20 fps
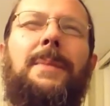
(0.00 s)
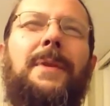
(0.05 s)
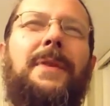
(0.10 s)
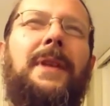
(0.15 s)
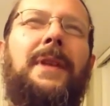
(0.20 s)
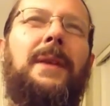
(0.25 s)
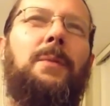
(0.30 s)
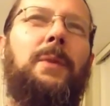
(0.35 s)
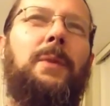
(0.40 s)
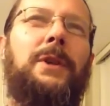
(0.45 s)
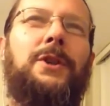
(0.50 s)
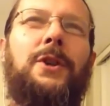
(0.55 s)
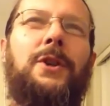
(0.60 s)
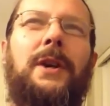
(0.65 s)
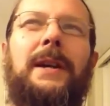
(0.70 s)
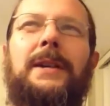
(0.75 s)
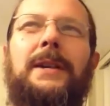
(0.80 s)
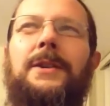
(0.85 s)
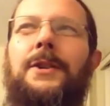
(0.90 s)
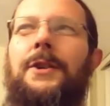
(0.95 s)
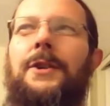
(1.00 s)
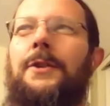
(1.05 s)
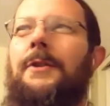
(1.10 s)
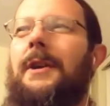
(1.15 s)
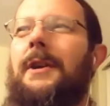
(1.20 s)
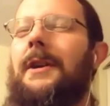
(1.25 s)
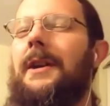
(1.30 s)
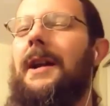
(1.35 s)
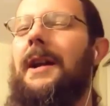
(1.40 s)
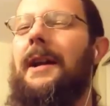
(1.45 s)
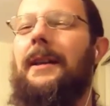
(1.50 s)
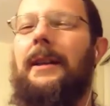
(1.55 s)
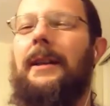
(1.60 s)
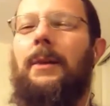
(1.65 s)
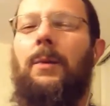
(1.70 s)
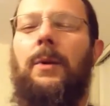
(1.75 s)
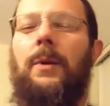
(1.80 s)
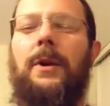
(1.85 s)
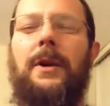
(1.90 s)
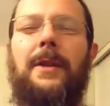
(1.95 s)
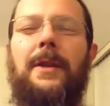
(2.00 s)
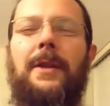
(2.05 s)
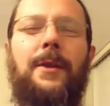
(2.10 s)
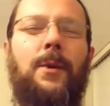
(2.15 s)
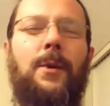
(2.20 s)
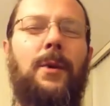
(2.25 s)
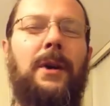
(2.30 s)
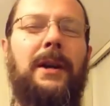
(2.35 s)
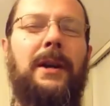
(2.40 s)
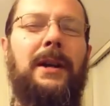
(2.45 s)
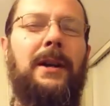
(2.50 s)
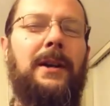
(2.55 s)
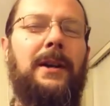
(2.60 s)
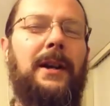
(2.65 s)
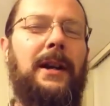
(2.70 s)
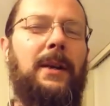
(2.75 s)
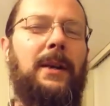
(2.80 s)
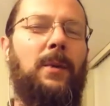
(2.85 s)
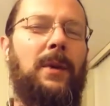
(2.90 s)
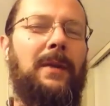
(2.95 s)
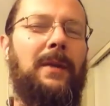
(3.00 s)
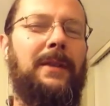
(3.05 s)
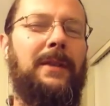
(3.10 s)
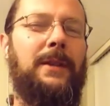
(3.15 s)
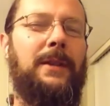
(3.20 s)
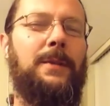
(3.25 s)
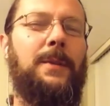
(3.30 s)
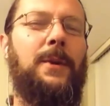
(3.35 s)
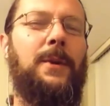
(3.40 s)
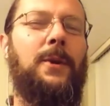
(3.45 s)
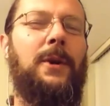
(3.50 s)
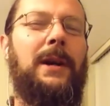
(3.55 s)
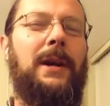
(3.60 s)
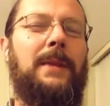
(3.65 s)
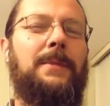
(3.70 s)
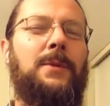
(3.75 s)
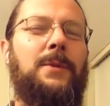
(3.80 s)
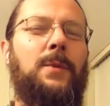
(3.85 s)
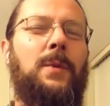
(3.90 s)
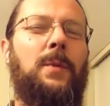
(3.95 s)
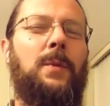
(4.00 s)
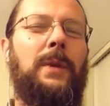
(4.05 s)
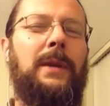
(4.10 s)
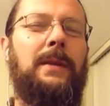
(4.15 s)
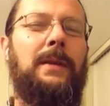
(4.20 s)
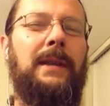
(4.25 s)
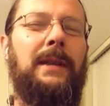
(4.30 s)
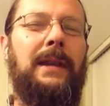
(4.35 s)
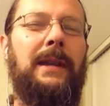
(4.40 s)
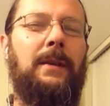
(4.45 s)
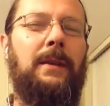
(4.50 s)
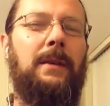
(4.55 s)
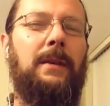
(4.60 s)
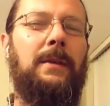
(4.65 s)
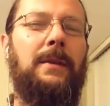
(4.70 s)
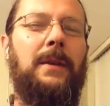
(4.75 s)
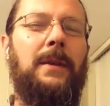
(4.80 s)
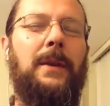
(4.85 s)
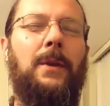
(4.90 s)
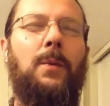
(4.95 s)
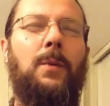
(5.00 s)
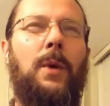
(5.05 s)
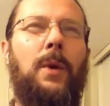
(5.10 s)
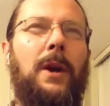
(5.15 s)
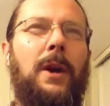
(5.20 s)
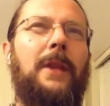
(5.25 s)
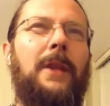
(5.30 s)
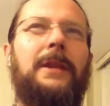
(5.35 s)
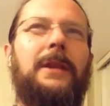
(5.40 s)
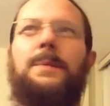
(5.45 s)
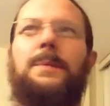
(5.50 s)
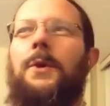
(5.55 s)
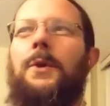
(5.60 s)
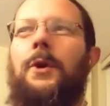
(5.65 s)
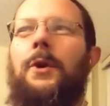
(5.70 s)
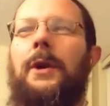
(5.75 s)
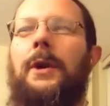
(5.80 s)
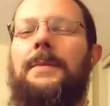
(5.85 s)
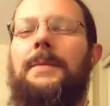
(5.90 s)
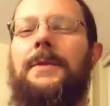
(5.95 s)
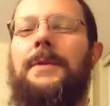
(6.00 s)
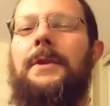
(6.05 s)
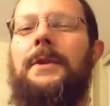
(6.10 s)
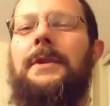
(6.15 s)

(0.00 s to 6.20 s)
But then we try and turn around and act like we're an authority on any one of these programs when we yeah what are these programs?